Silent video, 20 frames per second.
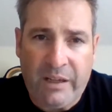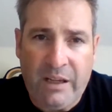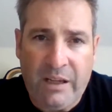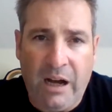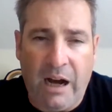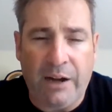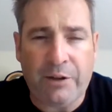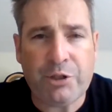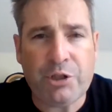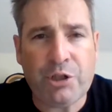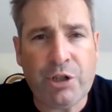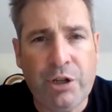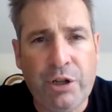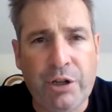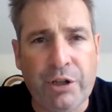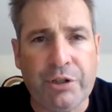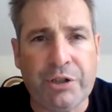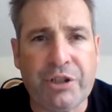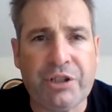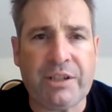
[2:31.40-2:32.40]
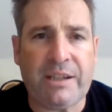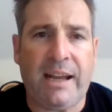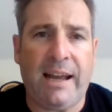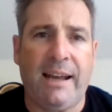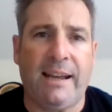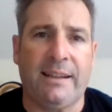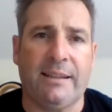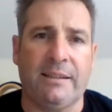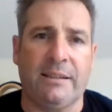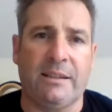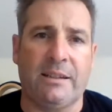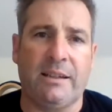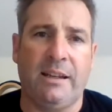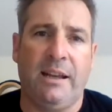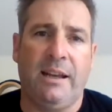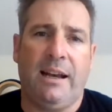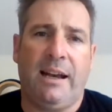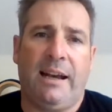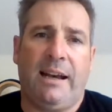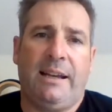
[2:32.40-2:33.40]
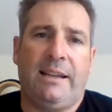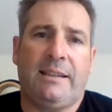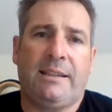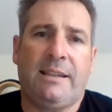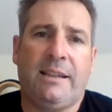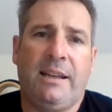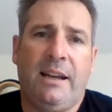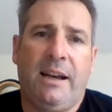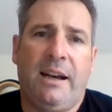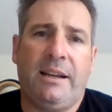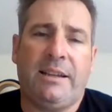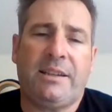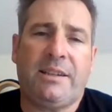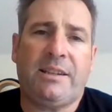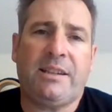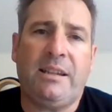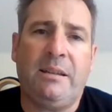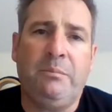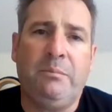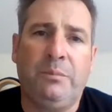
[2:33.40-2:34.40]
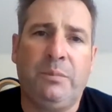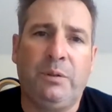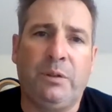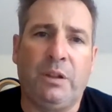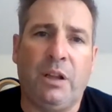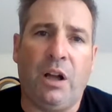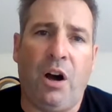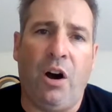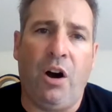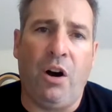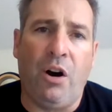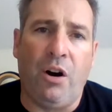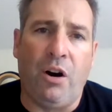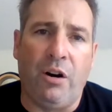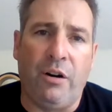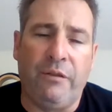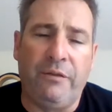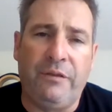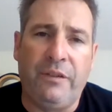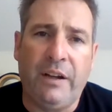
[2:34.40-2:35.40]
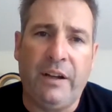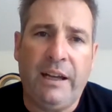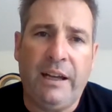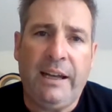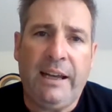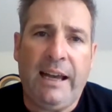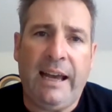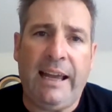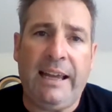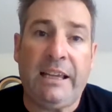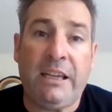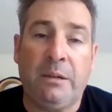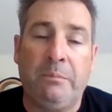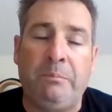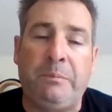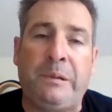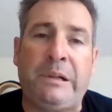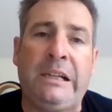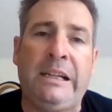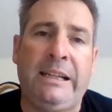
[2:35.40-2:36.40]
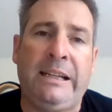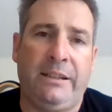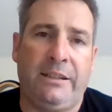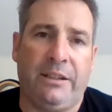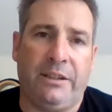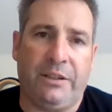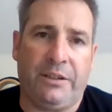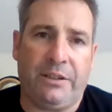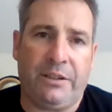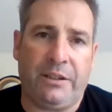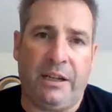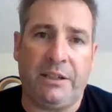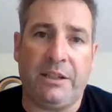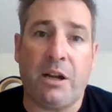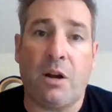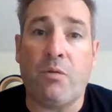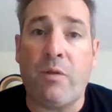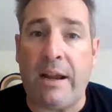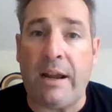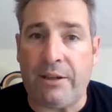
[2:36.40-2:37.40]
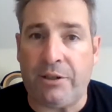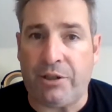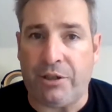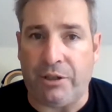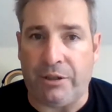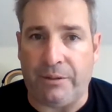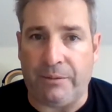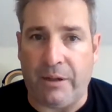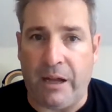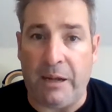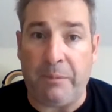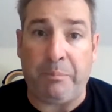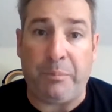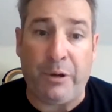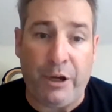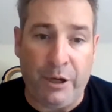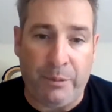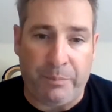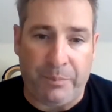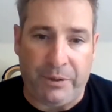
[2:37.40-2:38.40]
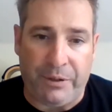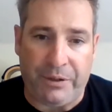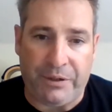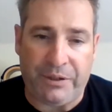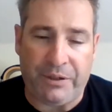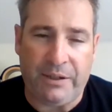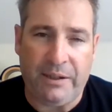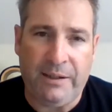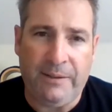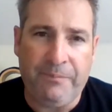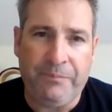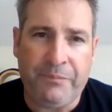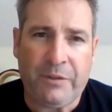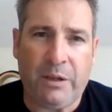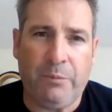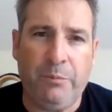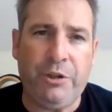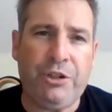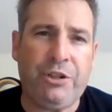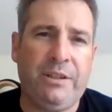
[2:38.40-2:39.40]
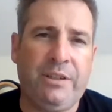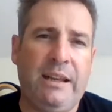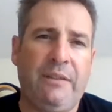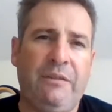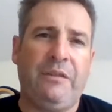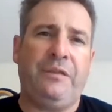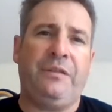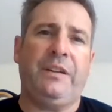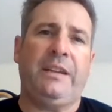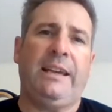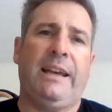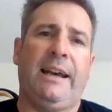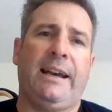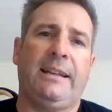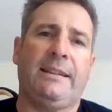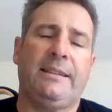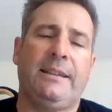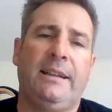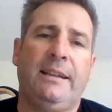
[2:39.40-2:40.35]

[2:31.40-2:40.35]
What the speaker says: Our church stands as a symbol of a completeness, a direction, a purpose. And we should never forget